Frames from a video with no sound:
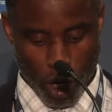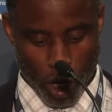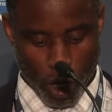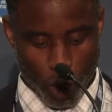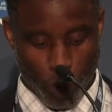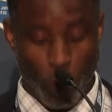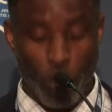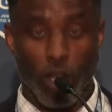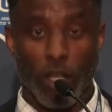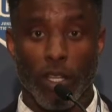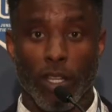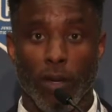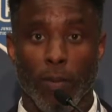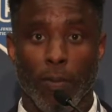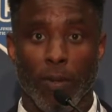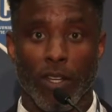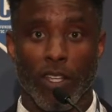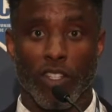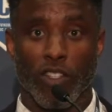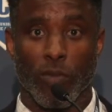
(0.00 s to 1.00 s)
Growing up
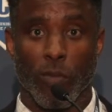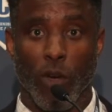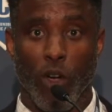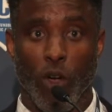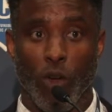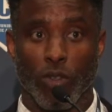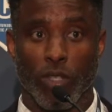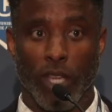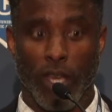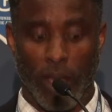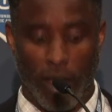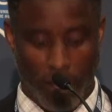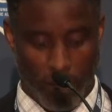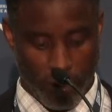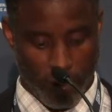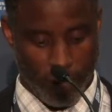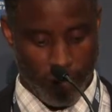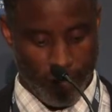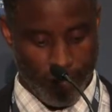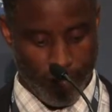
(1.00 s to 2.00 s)
in a small
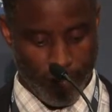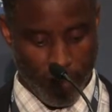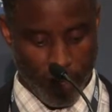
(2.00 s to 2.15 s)
town,